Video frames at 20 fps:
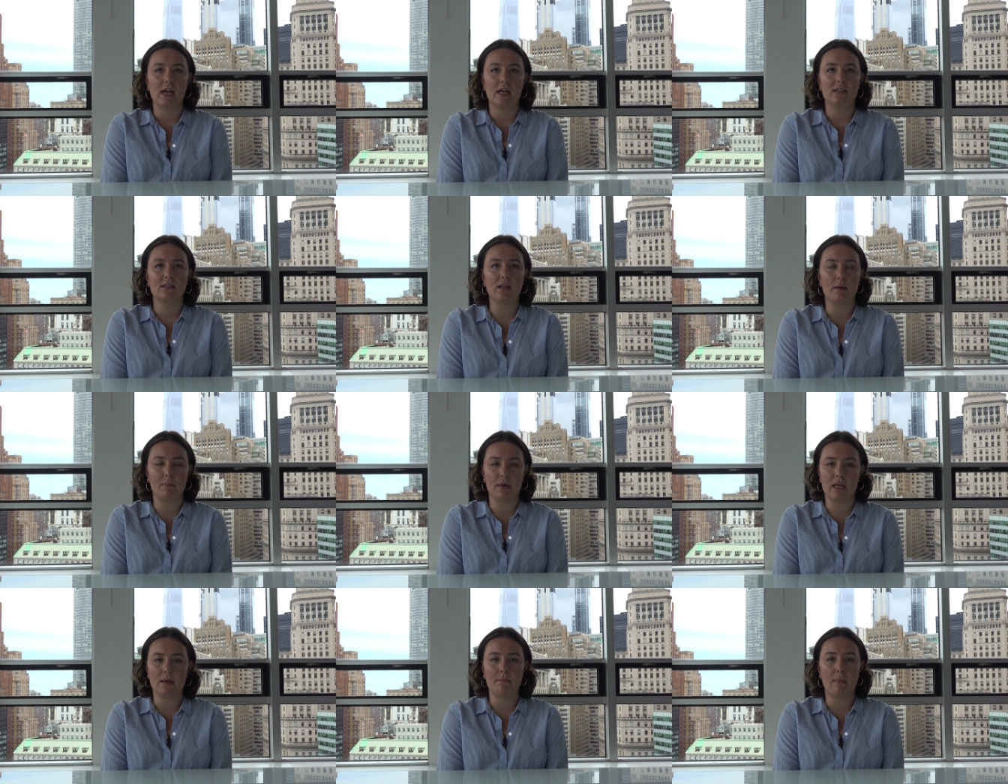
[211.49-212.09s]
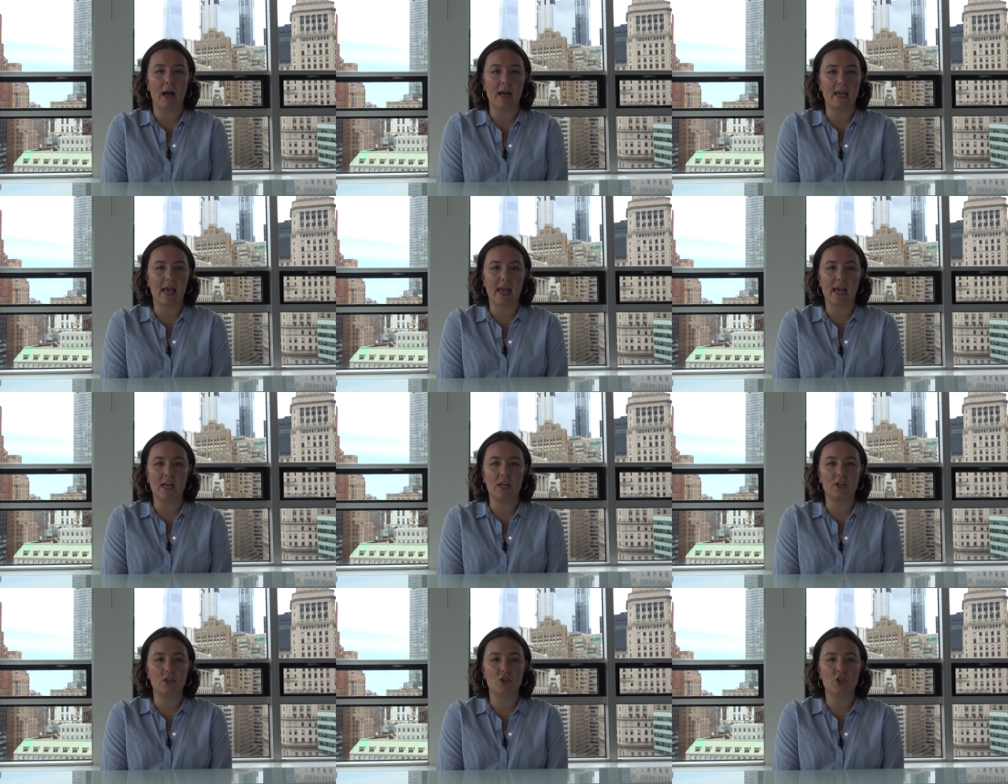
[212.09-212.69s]
somebody my
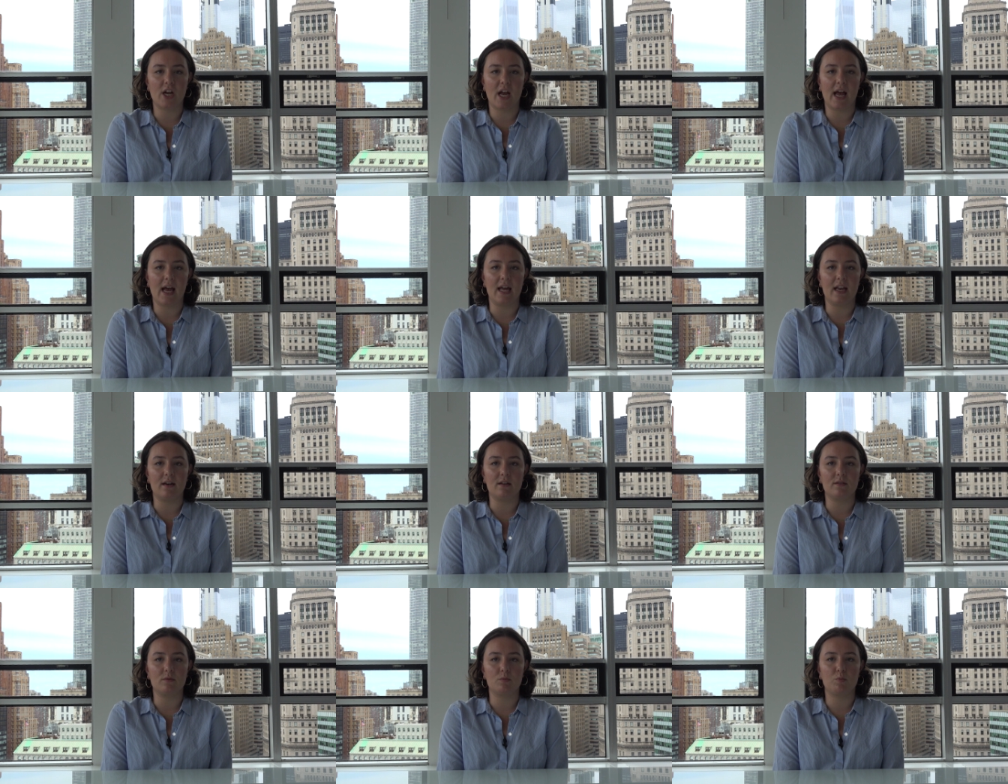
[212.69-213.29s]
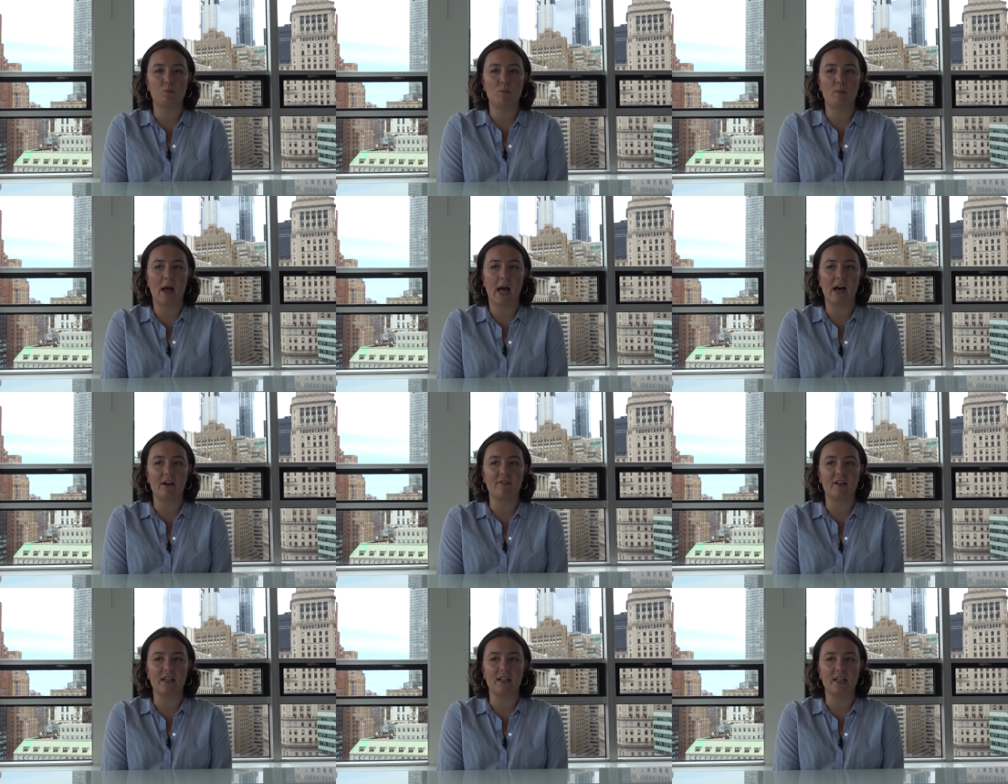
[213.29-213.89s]
age and
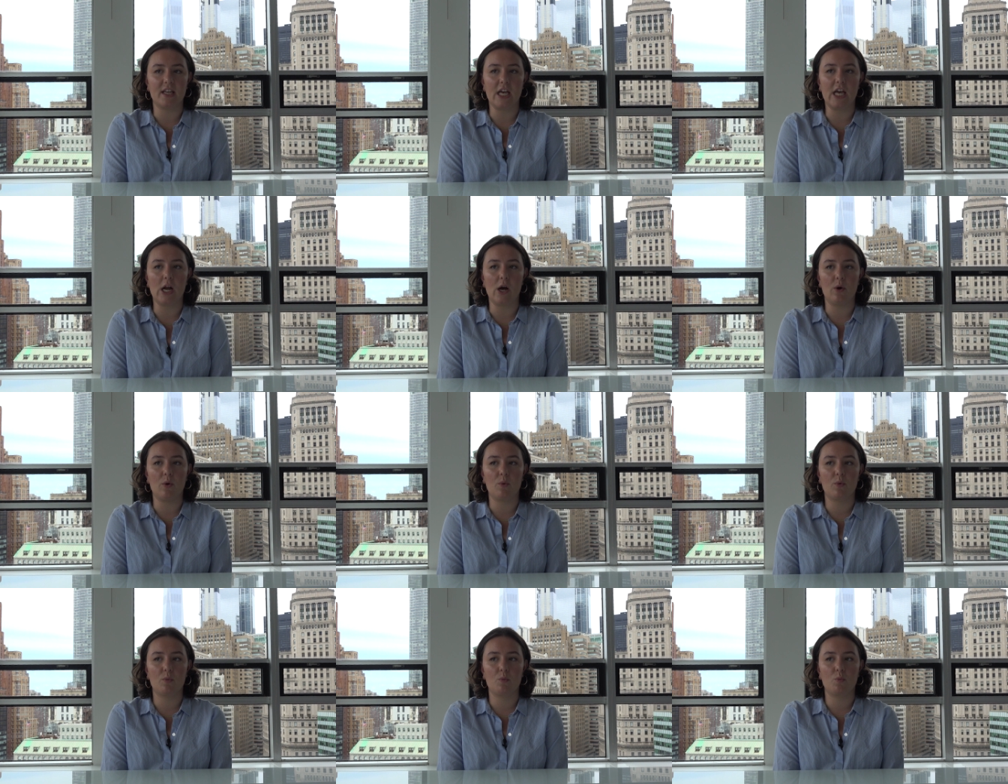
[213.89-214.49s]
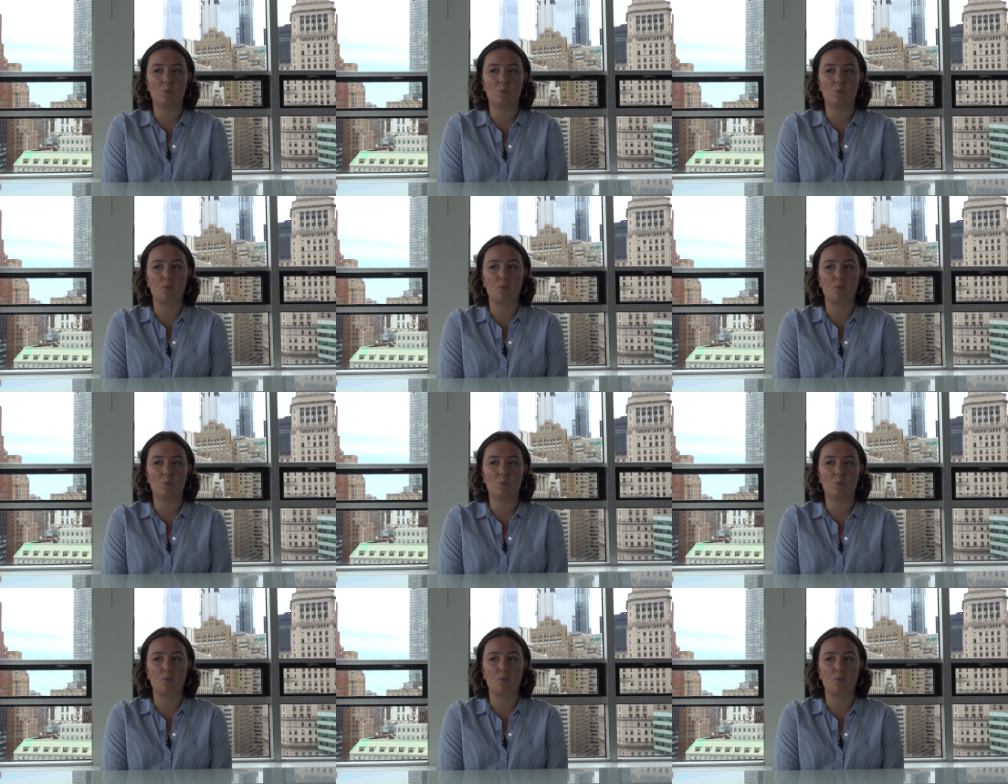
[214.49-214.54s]
having, you know,